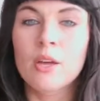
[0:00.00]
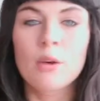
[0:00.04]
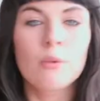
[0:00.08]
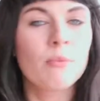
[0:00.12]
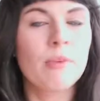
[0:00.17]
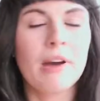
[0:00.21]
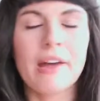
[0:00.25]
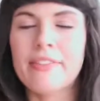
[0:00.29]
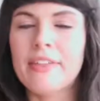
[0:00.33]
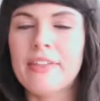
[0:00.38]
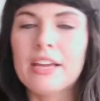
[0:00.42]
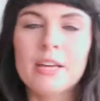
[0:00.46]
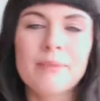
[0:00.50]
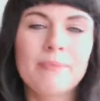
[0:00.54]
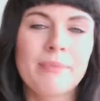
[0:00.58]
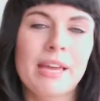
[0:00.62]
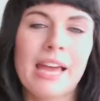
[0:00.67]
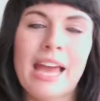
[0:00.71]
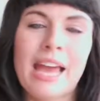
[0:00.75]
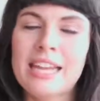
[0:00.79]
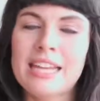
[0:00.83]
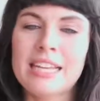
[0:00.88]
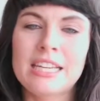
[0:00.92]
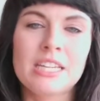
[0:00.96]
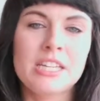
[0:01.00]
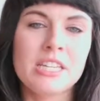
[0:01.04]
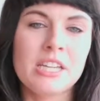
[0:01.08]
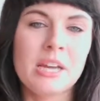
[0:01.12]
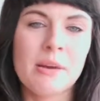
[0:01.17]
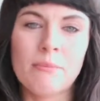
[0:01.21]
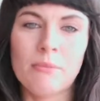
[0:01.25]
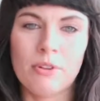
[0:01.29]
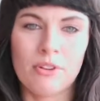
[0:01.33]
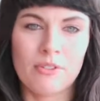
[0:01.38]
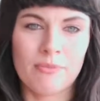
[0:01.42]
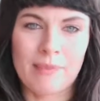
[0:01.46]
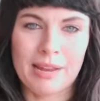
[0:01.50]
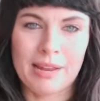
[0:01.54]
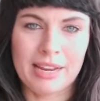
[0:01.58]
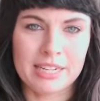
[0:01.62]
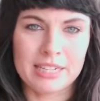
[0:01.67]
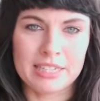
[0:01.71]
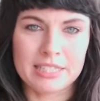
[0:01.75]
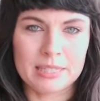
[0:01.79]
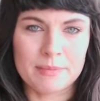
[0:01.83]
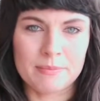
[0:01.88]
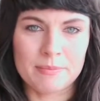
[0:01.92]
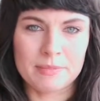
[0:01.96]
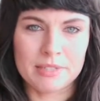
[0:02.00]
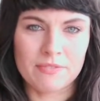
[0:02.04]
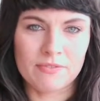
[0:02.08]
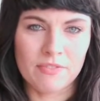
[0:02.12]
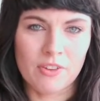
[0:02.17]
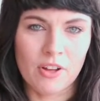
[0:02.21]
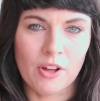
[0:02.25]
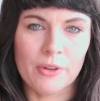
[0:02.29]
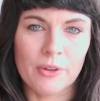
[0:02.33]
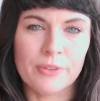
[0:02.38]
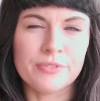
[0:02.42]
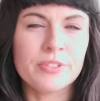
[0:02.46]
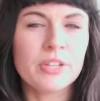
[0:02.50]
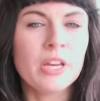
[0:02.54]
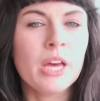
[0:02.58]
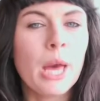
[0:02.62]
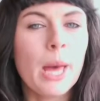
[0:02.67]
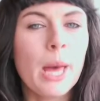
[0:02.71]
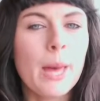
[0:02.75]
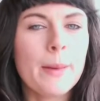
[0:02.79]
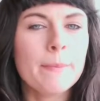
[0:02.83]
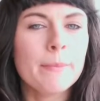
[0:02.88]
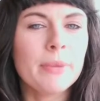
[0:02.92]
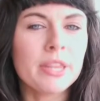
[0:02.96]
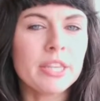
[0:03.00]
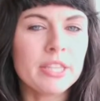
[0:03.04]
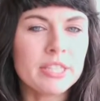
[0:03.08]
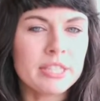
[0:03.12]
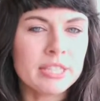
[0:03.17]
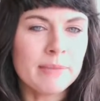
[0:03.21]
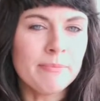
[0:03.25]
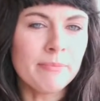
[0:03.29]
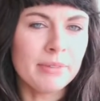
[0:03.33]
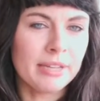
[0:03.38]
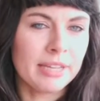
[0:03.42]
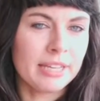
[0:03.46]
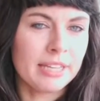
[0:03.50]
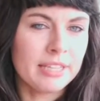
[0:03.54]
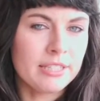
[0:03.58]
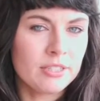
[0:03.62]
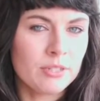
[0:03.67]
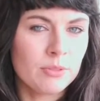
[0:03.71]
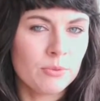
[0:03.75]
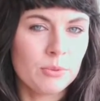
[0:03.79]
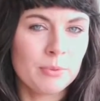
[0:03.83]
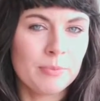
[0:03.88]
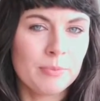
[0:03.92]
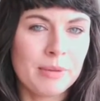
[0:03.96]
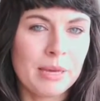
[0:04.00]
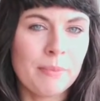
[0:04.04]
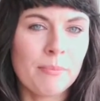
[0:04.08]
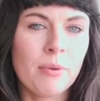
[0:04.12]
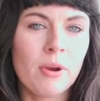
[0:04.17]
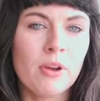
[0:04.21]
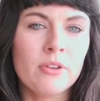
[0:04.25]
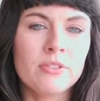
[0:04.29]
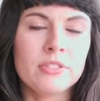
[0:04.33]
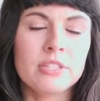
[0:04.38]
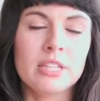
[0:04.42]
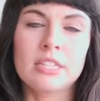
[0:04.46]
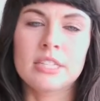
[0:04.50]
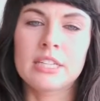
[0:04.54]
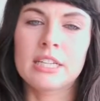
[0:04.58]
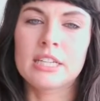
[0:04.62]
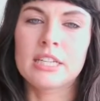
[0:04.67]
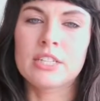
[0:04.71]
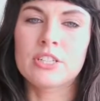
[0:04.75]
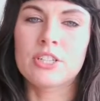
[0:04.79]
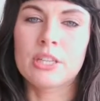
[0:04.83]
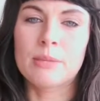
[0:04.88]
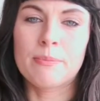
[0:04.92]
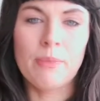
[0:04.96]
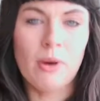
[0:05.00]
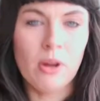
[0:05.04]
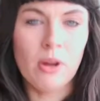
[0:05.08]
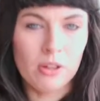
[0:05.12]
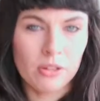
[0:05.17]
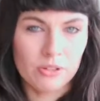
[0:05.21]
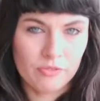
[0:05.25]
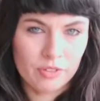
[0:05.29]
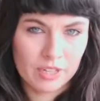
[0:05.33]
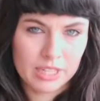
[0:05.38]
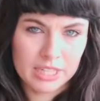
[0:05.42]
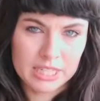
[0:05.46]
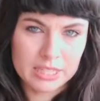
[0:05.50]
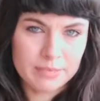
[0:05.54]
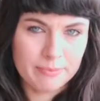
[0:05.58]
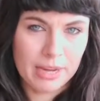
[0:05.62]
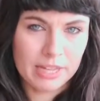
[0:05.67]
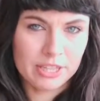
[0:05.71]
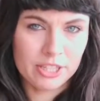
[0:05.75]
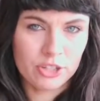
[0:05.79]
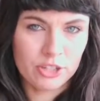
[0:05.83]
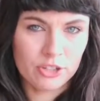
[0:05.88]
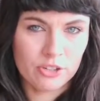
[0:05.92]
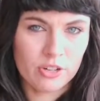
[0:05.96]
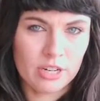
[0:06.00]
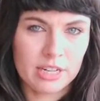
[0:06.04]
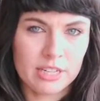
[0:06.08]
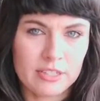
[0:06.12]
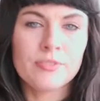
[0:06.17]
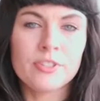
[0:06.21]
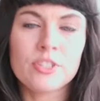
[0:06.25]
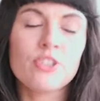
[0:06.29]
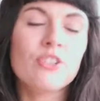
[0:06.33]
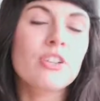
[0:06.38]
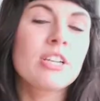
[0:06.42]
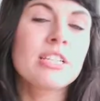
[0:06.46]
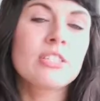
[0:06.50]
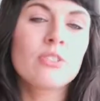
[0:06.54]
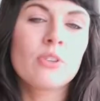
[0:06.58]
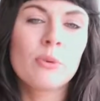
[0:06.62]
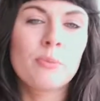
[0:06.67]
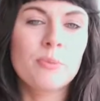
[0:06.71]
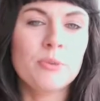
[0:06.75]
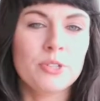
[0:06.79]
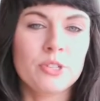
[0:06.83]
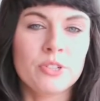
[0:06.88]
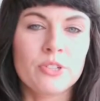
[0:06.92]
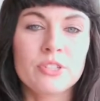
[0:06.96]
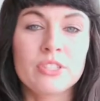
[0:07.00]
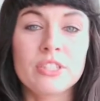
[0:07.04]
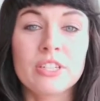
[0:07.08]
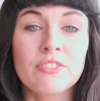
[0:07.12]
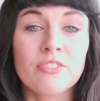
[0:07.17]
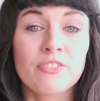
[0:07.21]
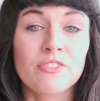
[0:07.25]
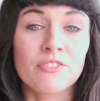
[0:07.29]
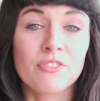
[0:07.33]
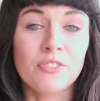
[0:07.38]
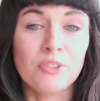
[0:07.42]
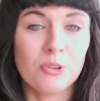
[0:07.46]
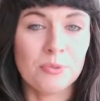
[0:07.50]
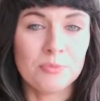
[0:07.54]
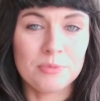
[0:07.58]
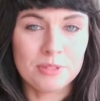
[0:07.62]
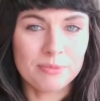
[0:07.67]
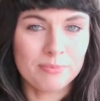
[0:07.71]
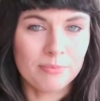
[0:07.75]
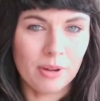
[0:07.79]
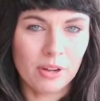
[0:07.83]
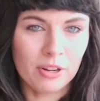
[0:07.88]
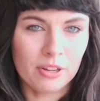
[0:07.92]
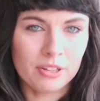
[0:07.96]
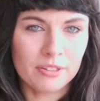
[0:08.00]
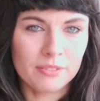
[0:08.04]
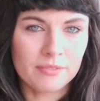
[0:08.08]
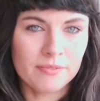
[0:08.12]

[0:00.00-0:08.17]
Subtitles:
Well, there could be any number of mechanisms involved, but the simplest would be a process linked to the pollen released by the trees. Trees all produce different forms of pollen.